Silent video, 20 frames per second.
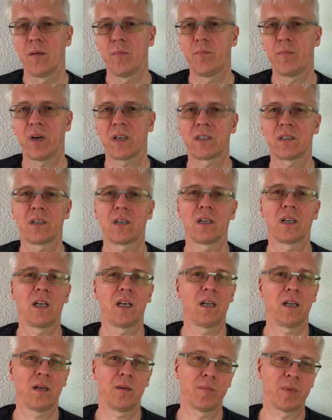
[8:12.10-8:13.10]
But
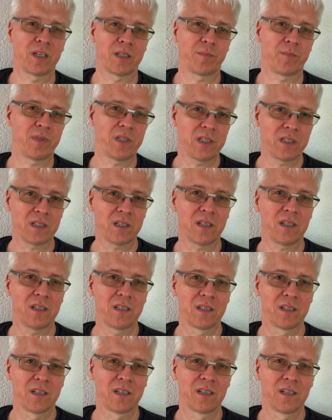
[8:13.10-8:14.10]
Peter
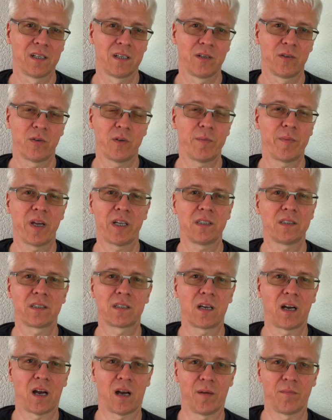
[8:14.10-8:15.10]
remains
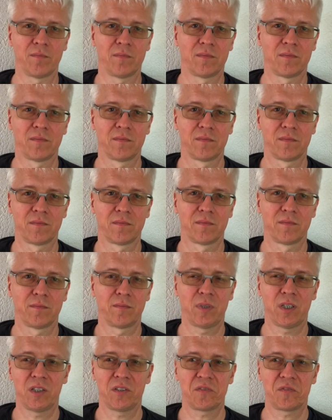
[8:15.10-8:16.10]
calm,
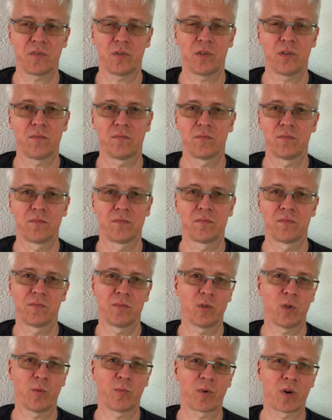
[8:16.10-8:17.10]
peaceful,
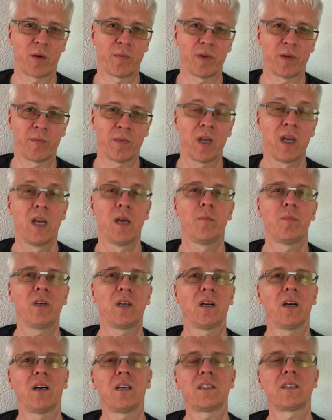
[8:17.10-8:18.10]
no problem.
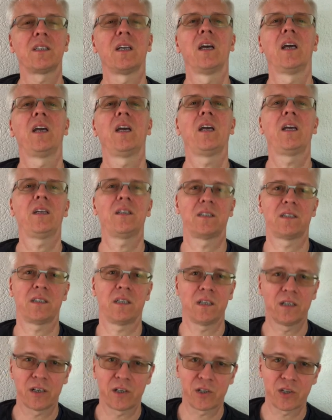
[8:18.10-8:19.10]
Because his
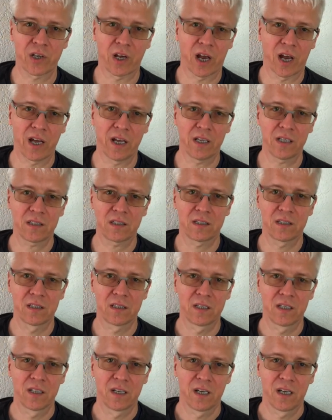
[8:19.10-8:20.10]
inner child
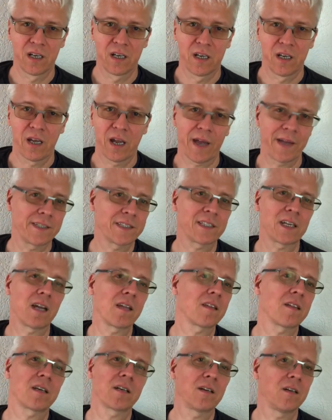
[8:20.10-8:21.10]
has
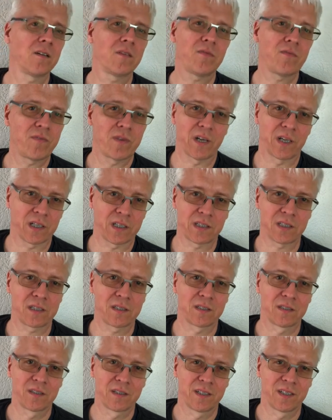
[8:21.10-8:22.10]
other conflicts.
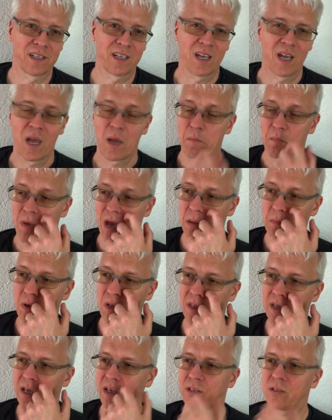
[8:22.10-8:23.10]
Maybe
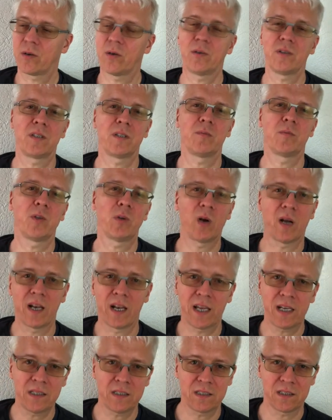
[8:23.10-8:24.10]
they told him you are
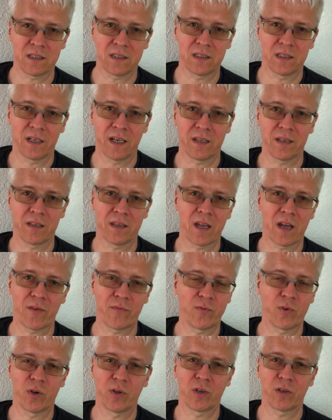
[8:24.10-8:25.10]
lazy and
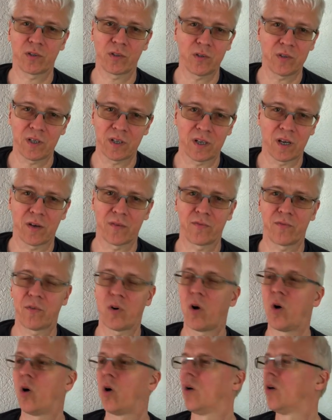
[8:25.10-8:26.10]
therefore not good enough.
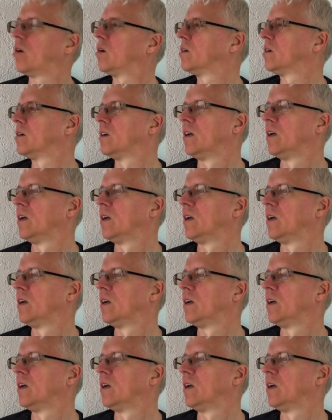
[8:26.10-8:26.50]
Or